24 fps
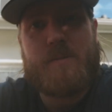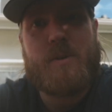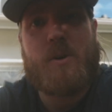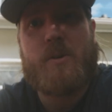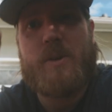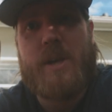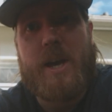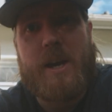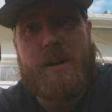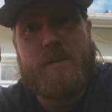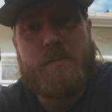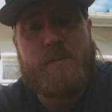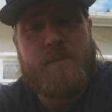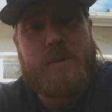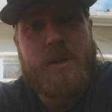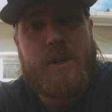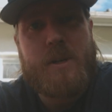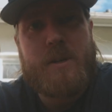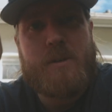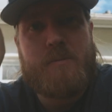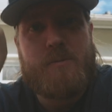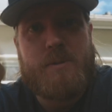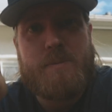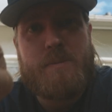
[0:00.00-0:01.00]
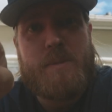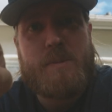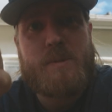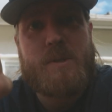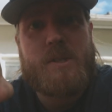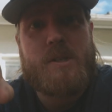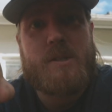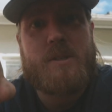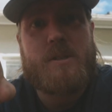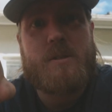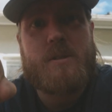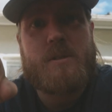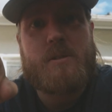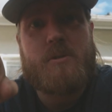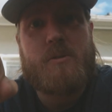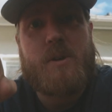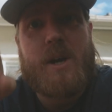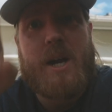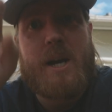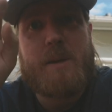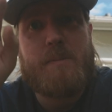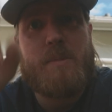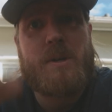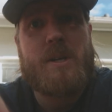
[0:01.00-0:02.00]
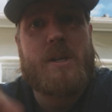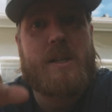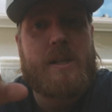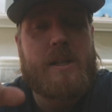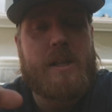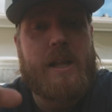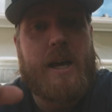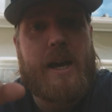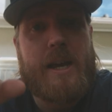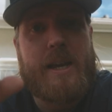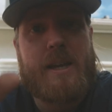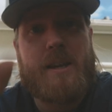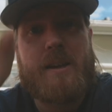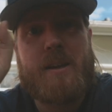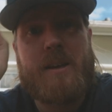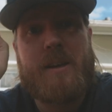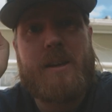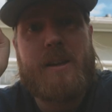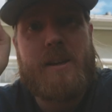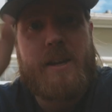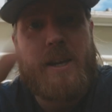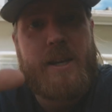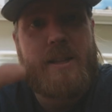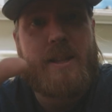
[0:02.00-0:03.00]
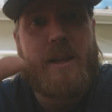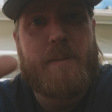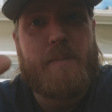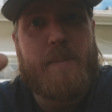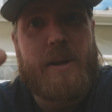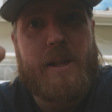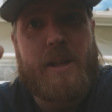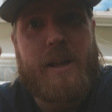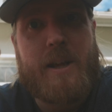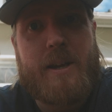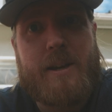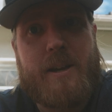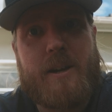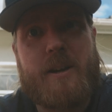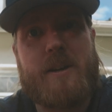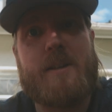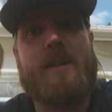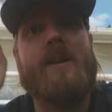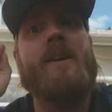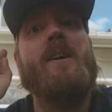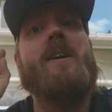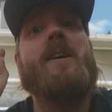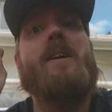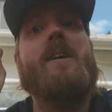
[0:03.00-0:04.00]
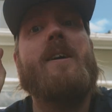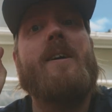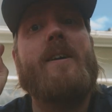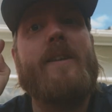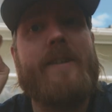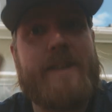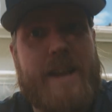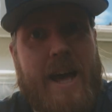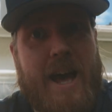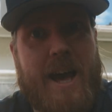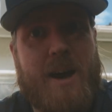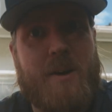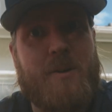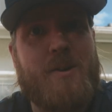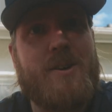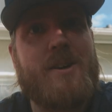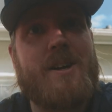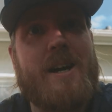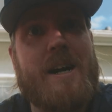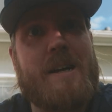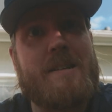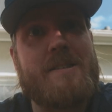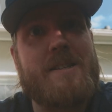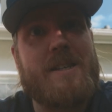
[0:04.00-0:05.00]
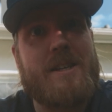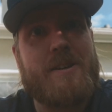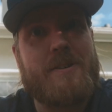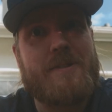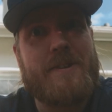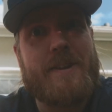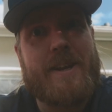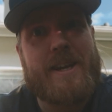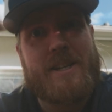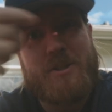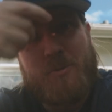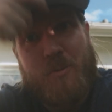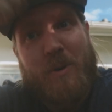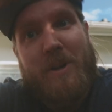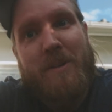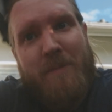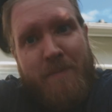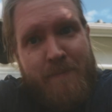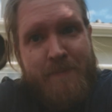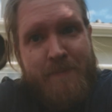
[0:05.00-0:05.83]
Oh yeah, remember to subscribe, like, hit that bell icon. Now, I'll see you on the next one.